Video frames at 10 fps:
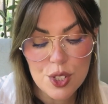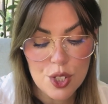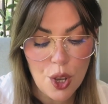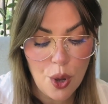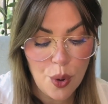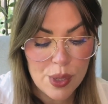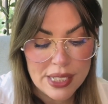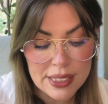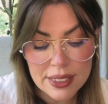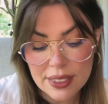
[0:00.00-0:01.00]
So
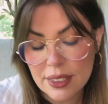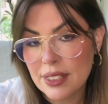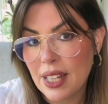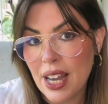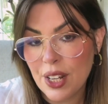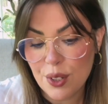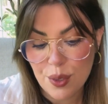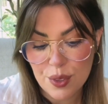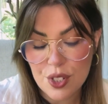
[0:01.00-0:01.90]
I don't know,